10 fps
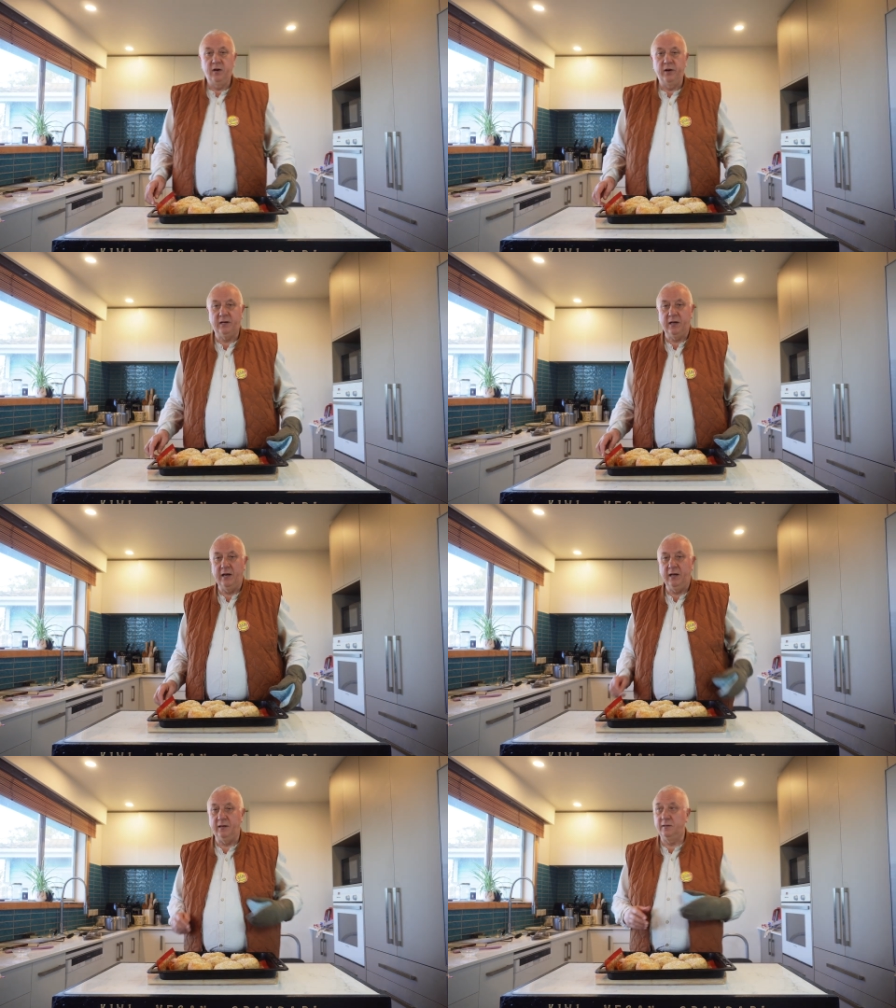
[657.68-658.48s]

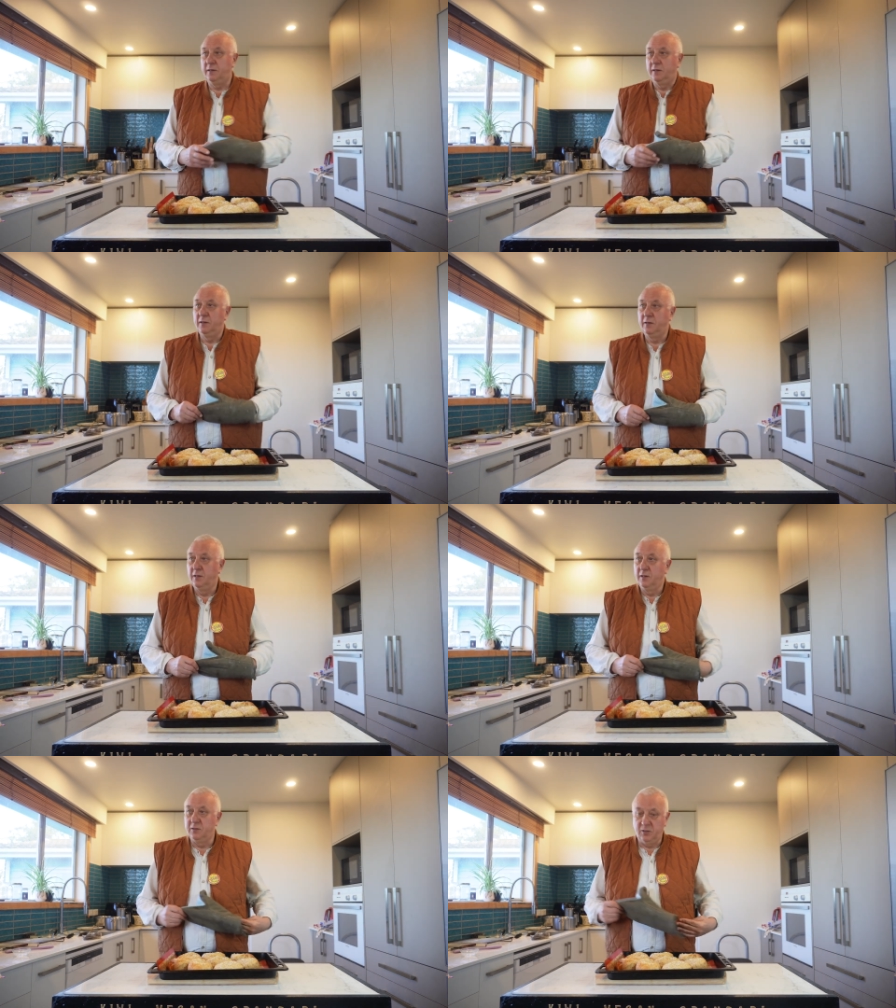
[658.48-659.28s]
Okay,
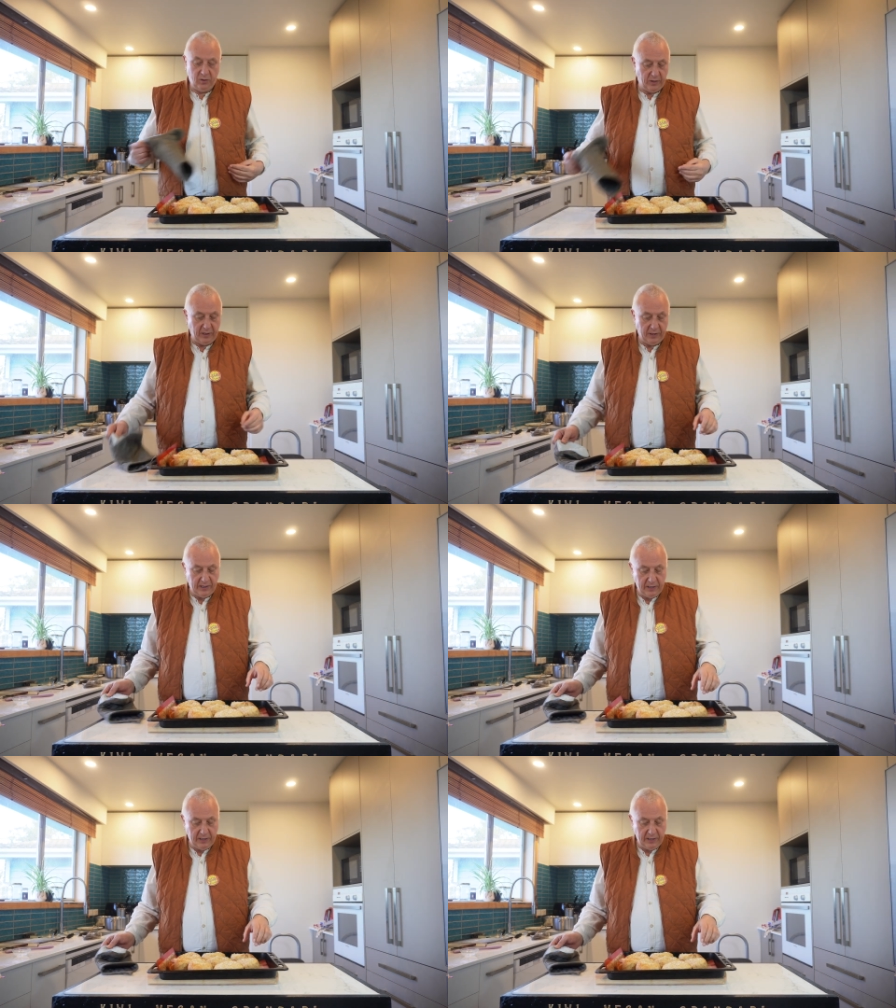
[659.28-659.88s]
so there they